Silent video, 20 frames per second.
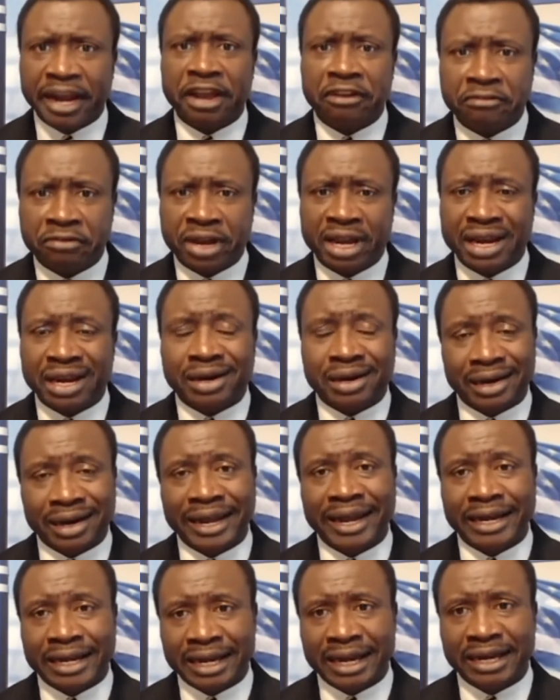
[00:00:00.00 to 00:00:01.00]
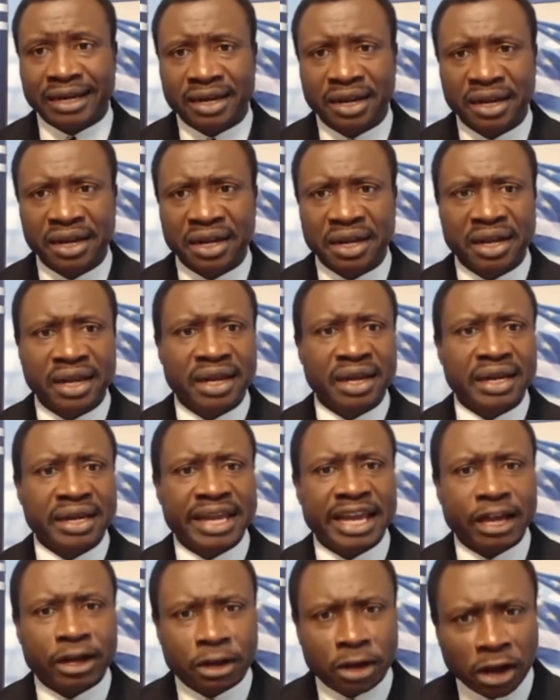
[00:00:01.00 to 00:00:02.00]
very clear that
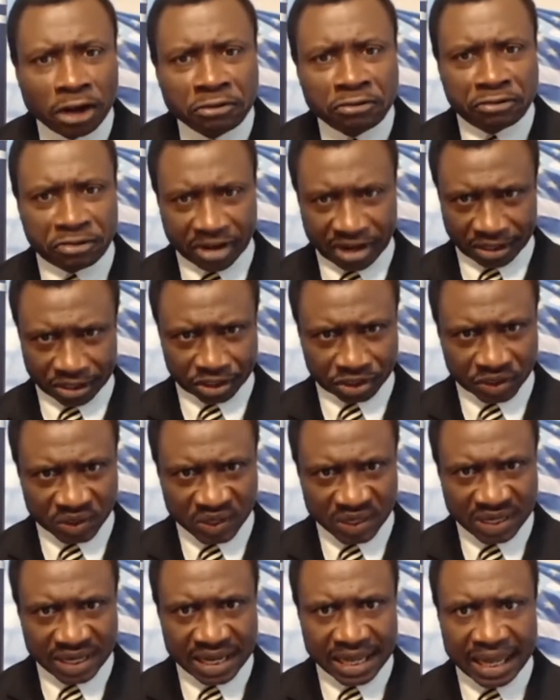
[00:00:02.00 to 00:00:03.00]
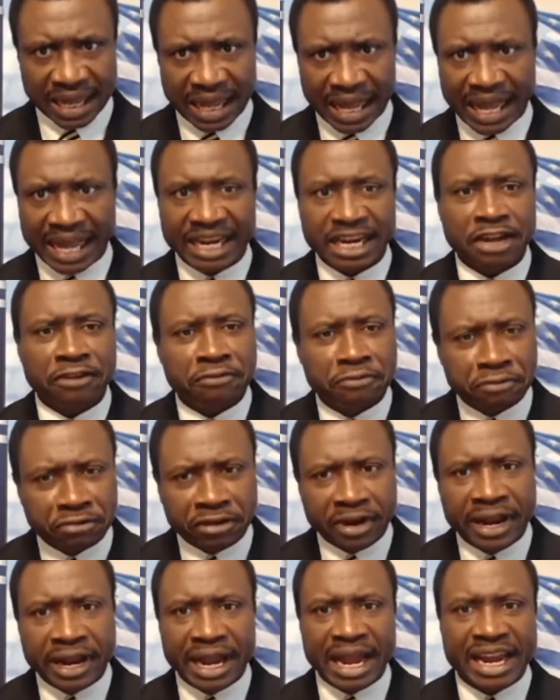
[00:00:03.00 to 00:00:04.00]
the conference and
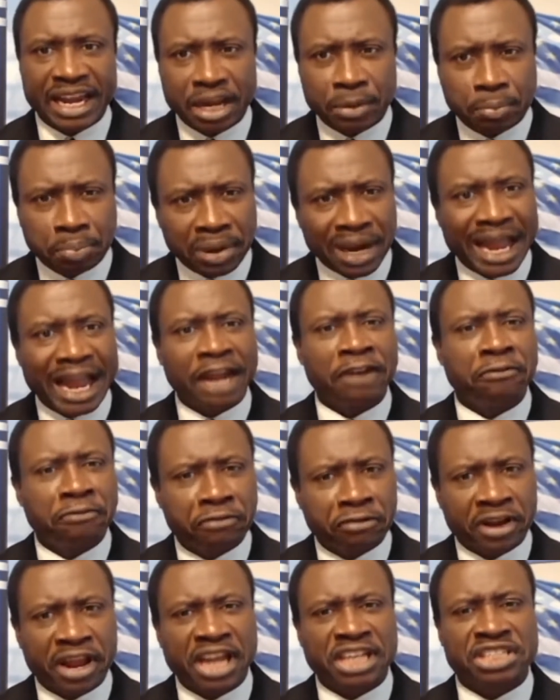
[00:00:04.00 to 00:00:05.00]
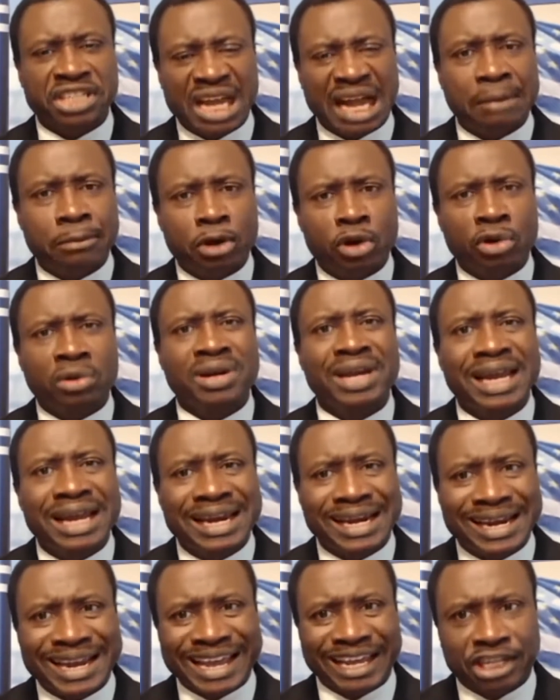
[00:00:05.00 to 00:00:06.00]
the planned French Cameroon
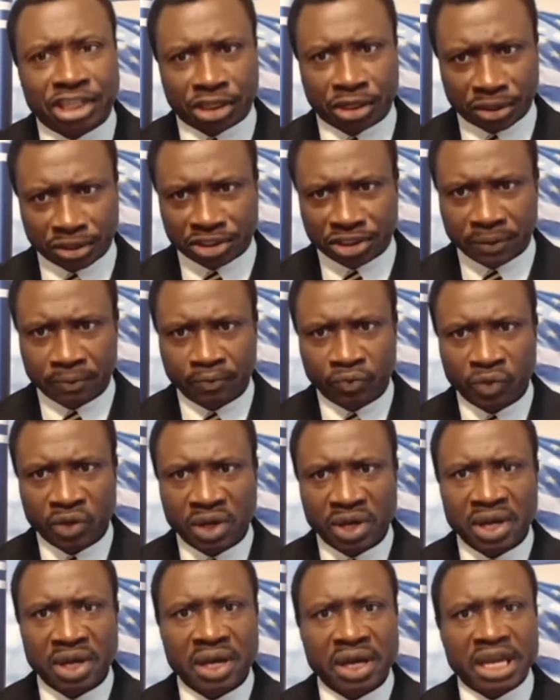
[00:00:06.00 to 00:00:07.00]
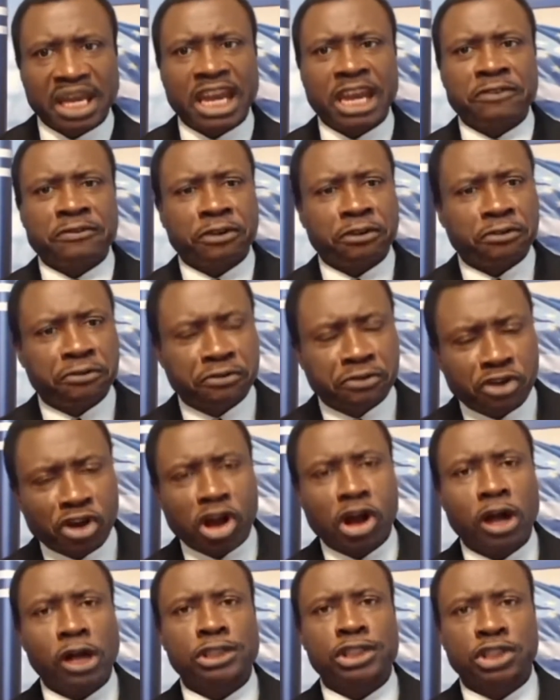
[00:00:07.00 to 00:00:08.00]
elections, if
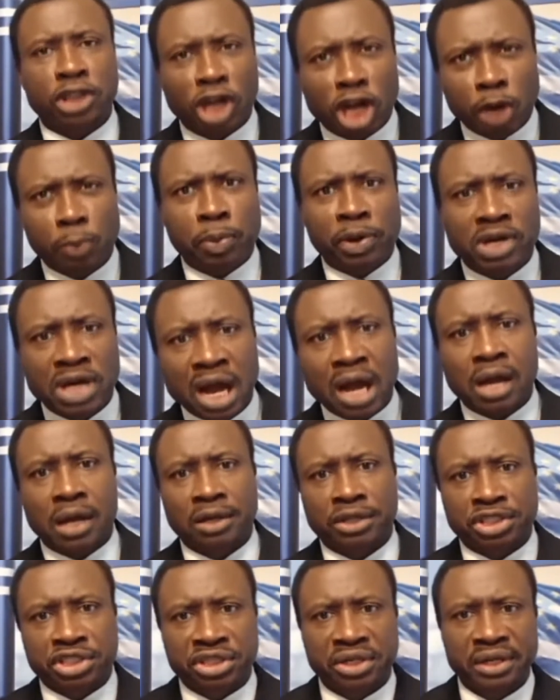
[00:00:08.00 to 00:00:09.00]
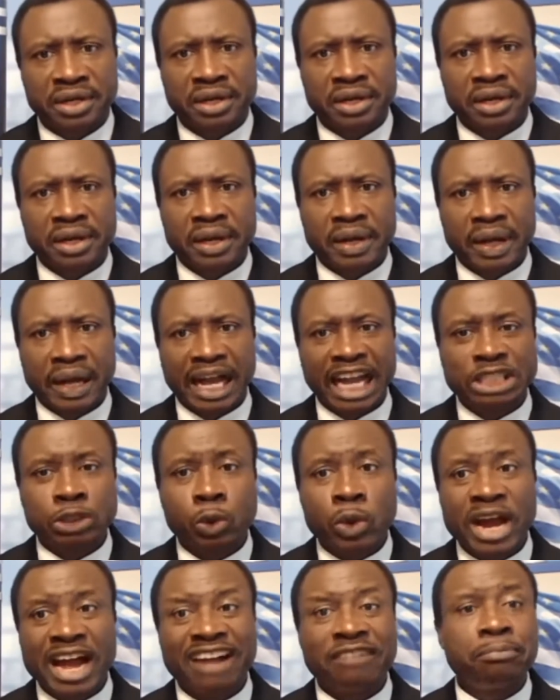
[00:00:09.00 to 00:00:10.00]
forced upon us as
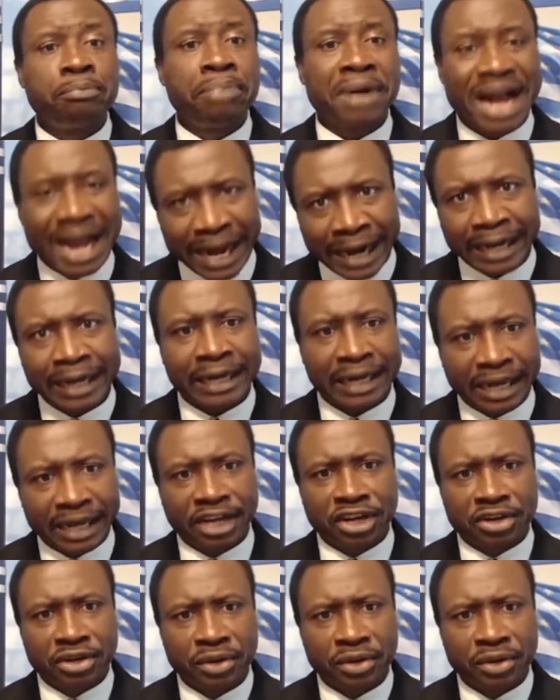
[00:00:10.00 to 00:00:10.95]
we have banned it,